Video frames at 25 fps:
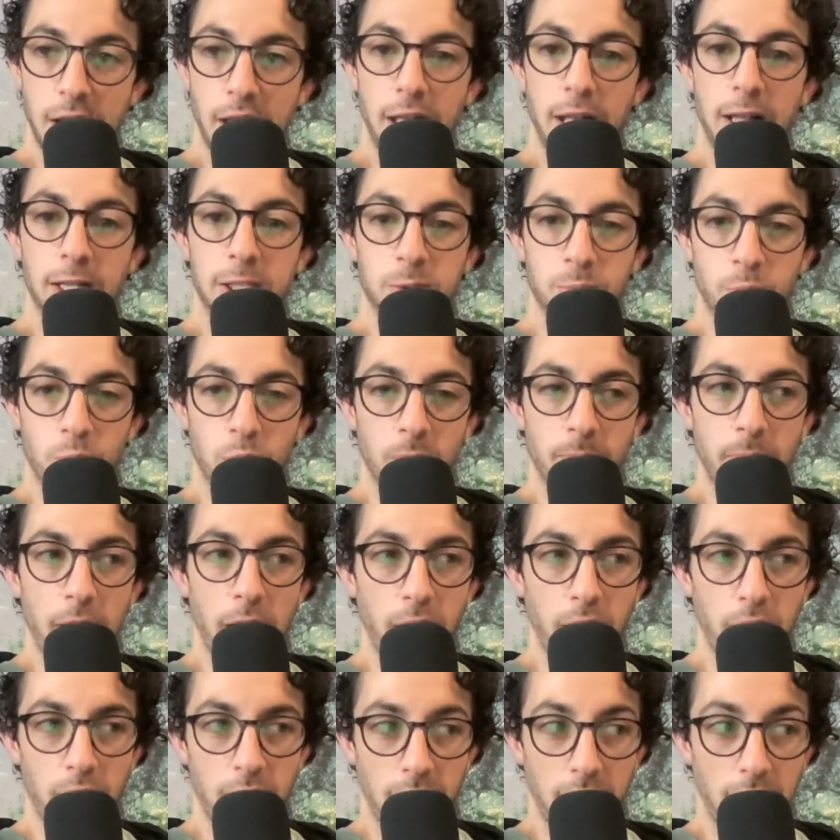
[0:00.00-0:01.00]
It's more
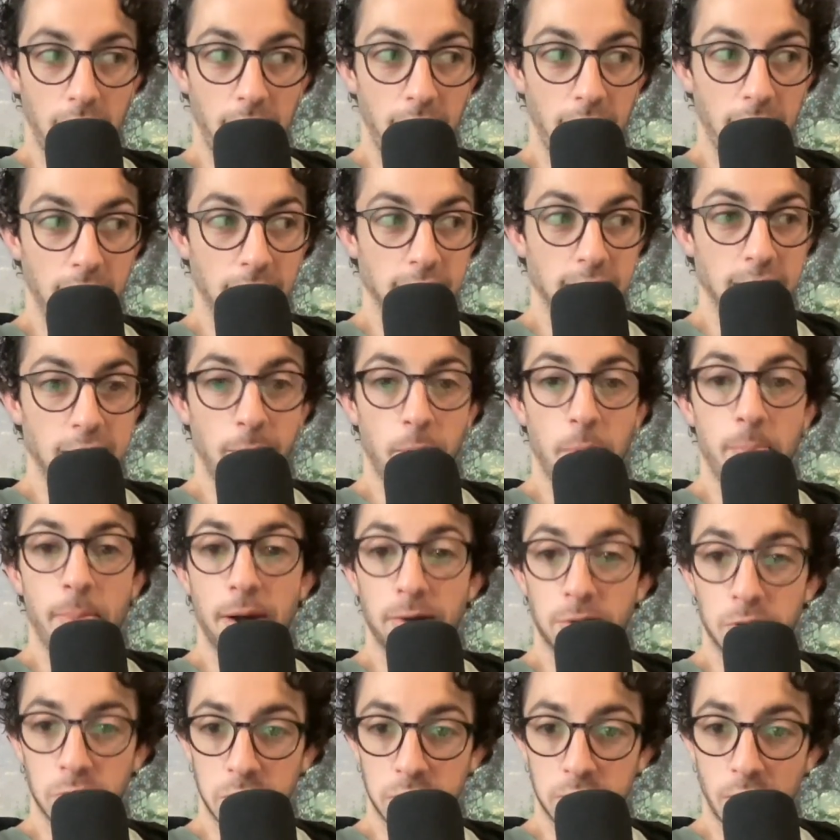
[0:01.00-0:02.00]
about okay, I'm
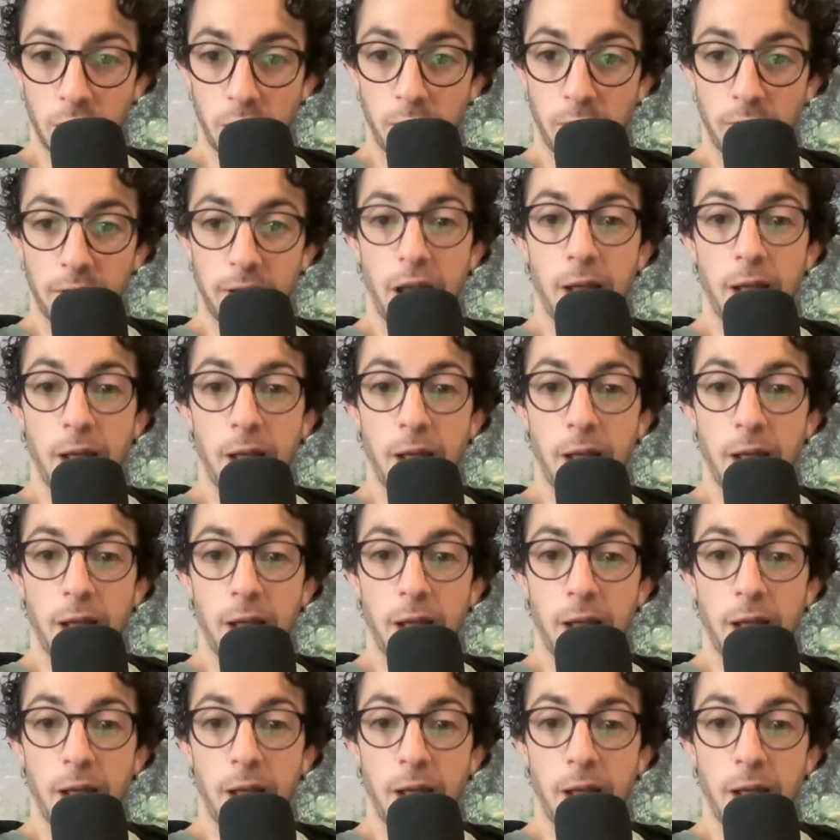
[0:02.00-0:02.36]
about to start.